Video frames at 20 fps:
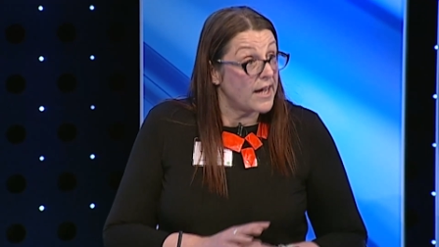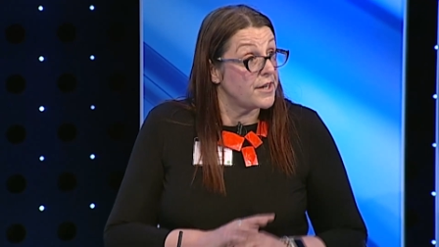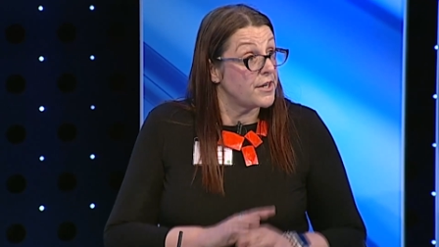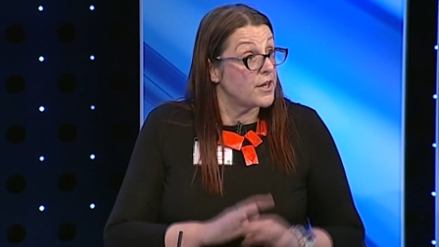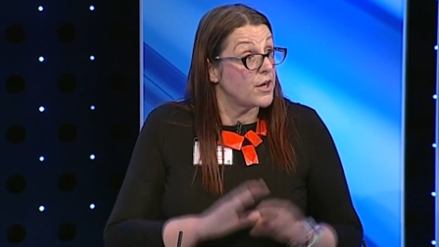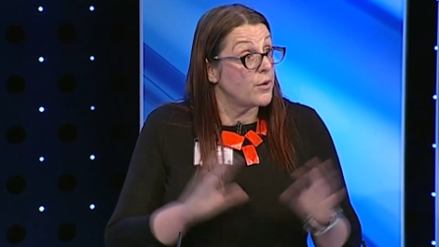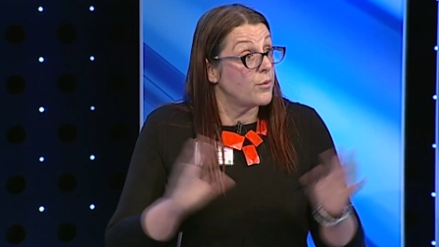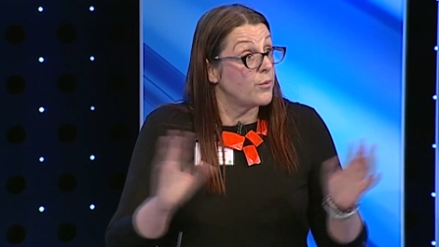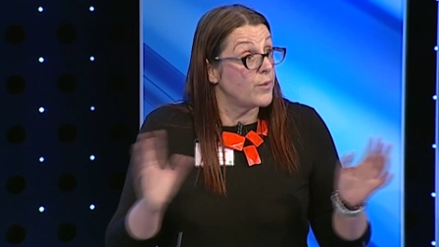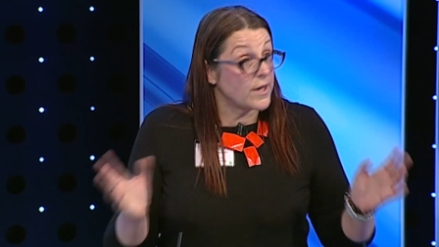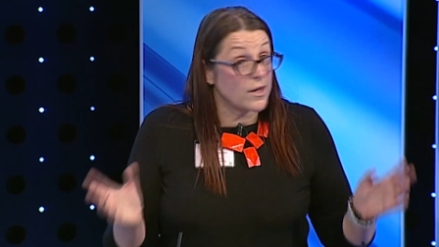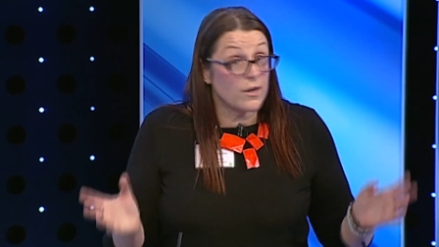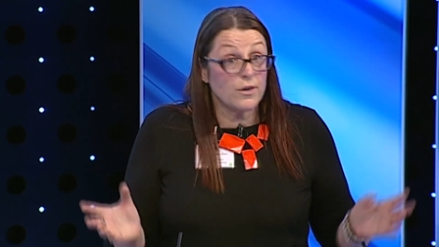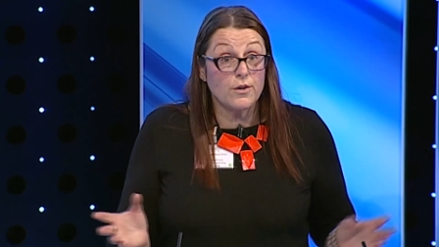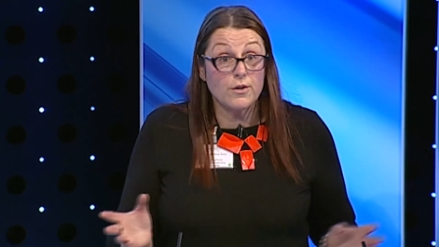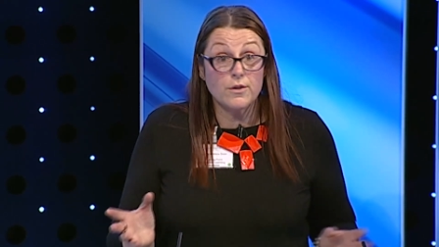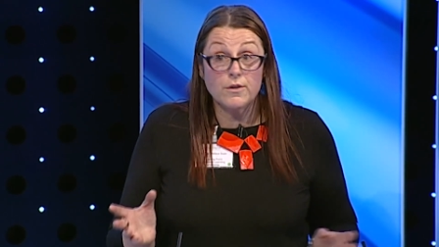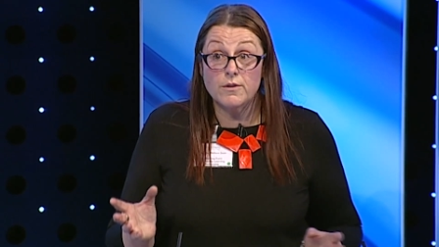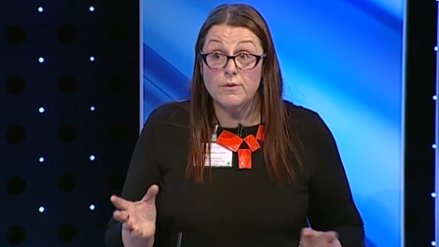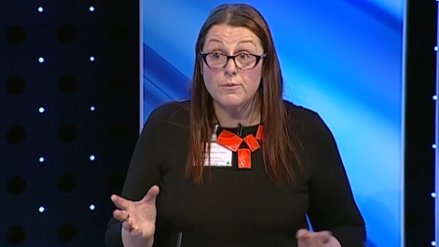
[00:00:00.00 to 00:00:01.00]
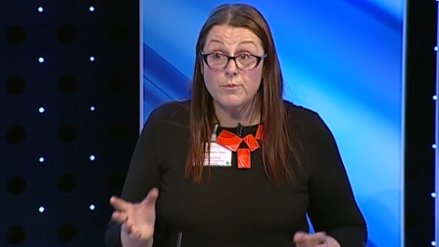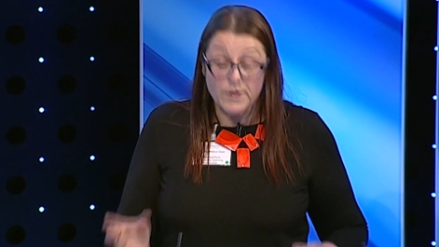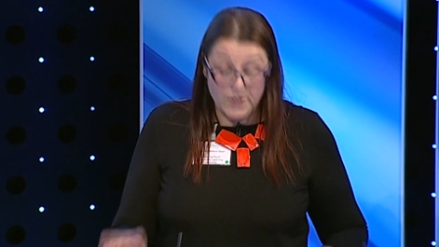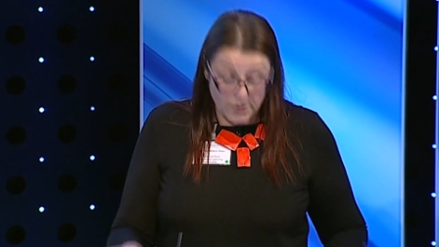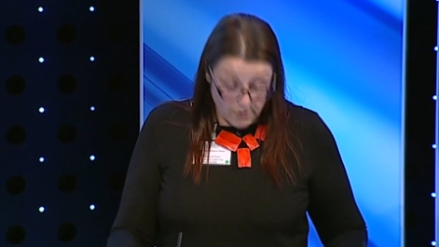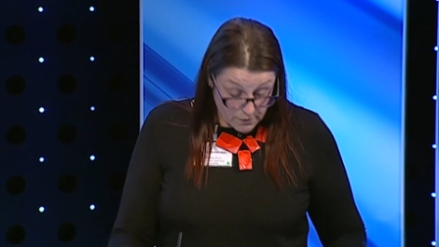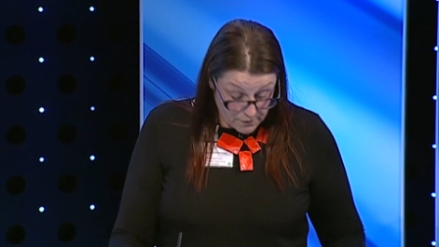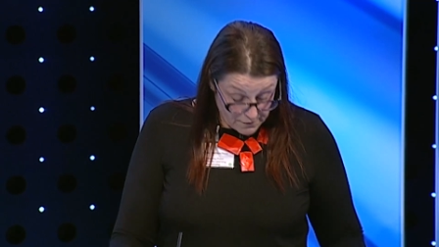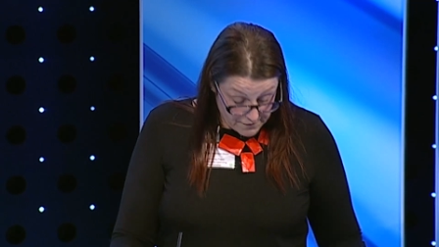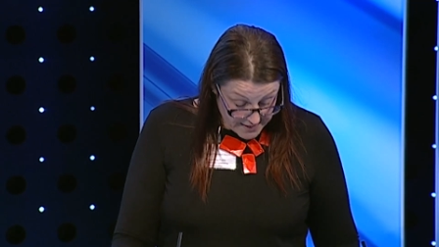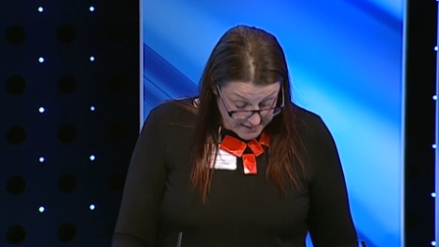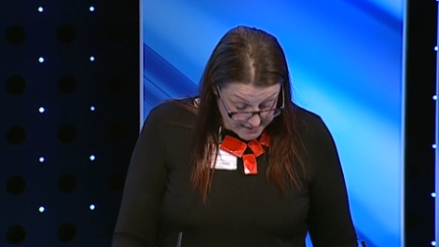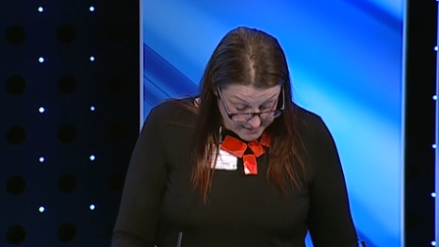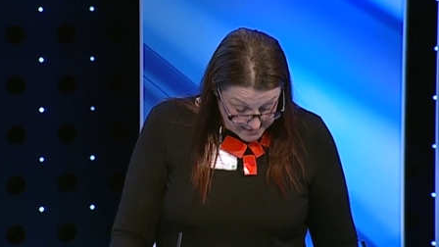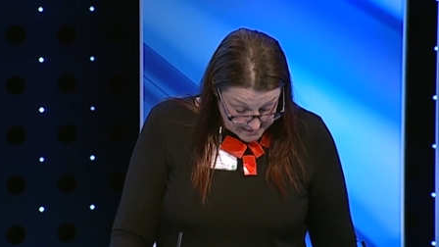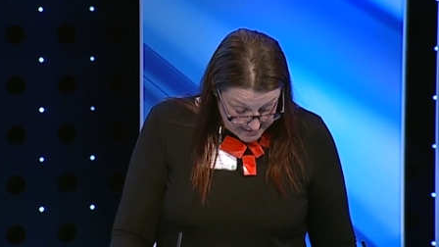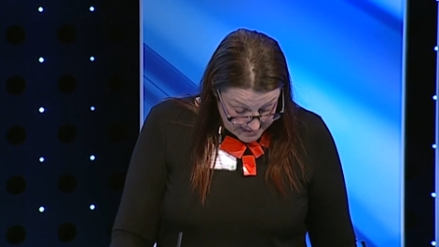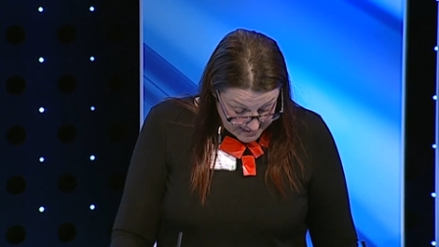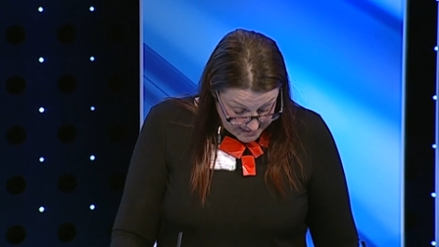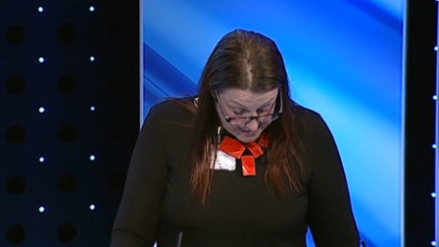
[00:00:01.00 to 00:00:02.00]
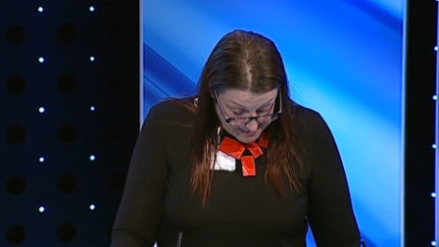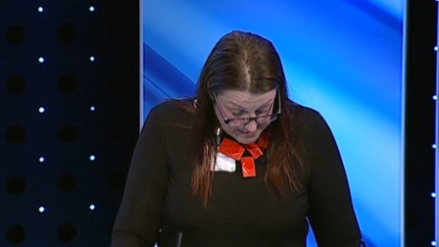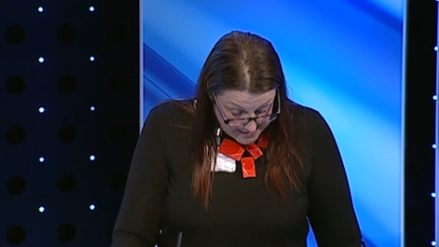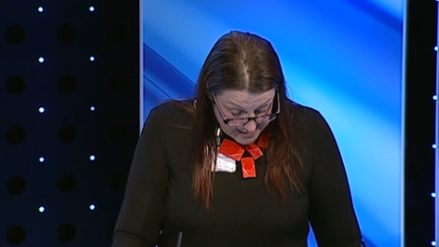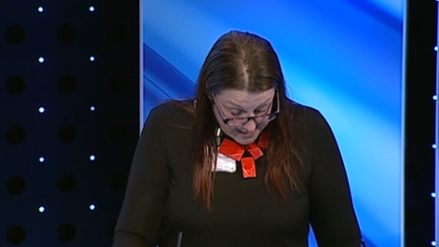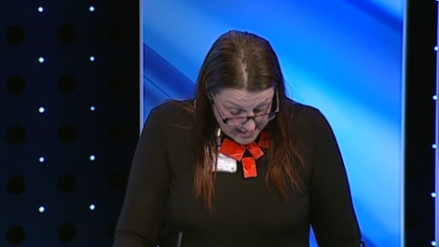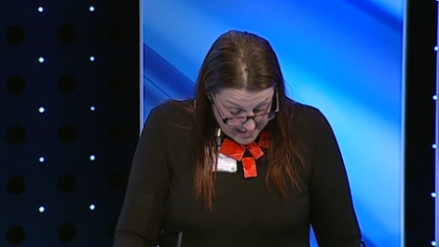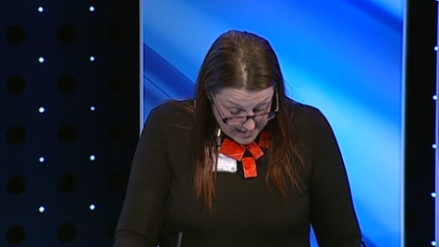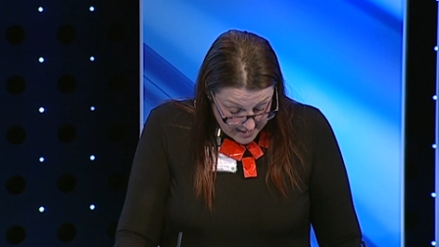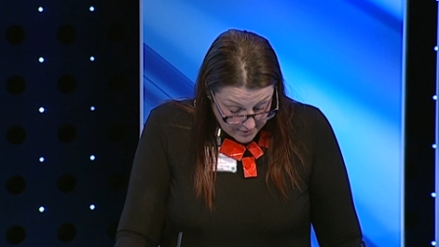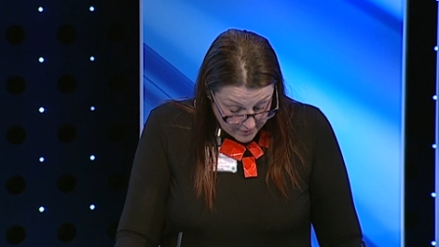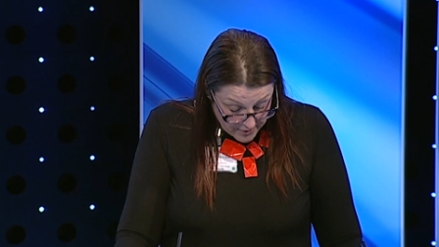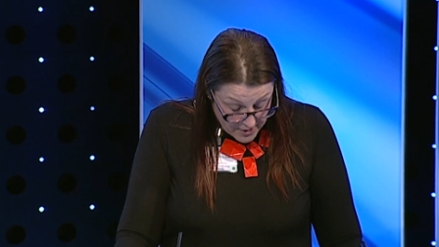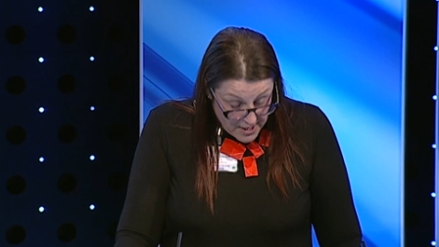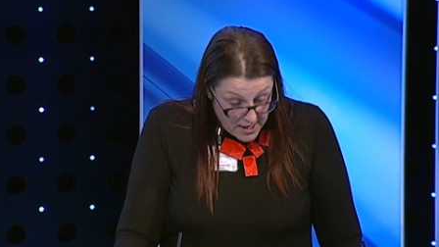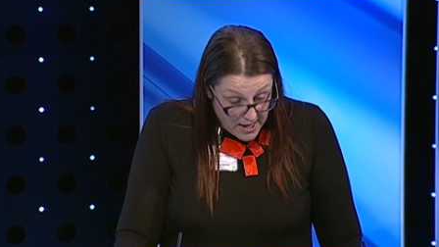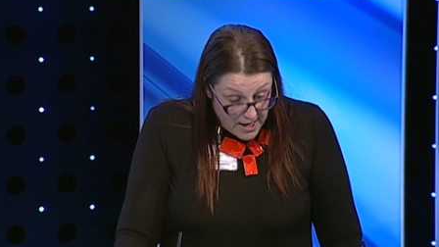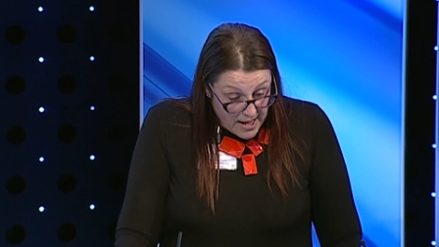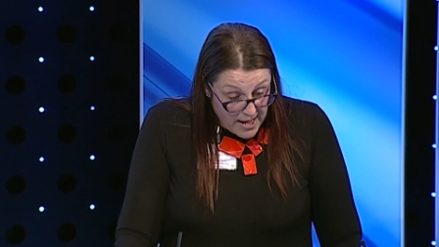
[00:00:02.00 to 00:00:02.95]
I know we all face day in, day out.